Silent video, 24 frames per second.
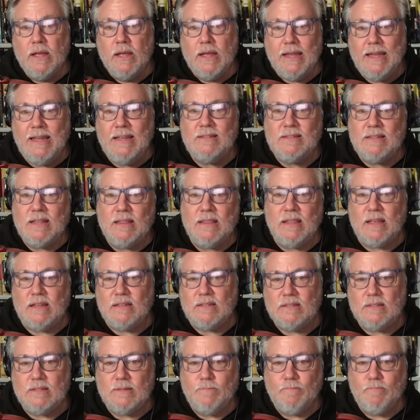he said
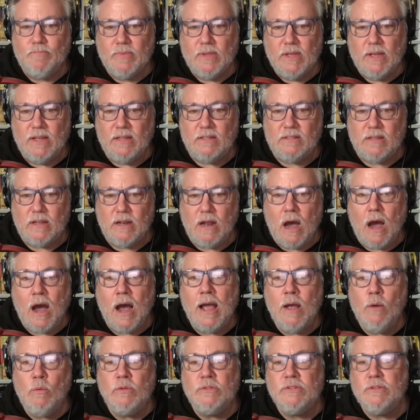this. He said,
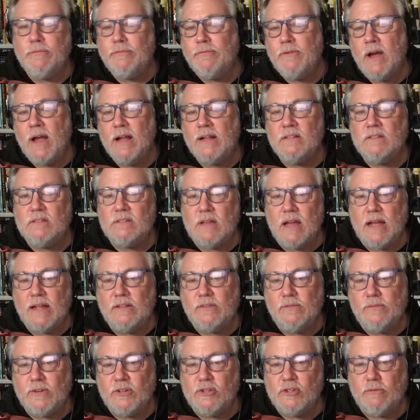I will define
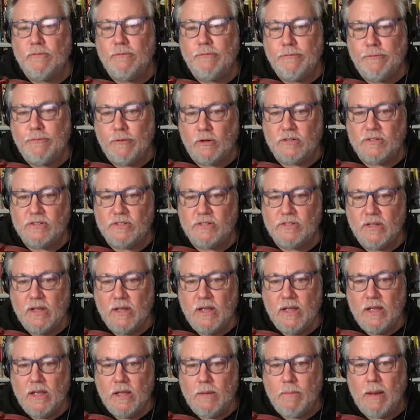science fiction first
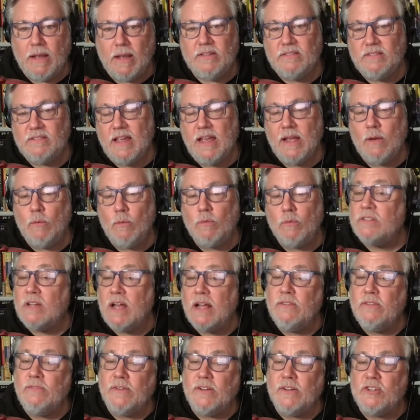by saying what
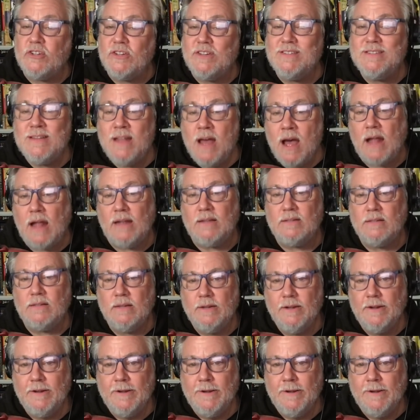science fiction is not.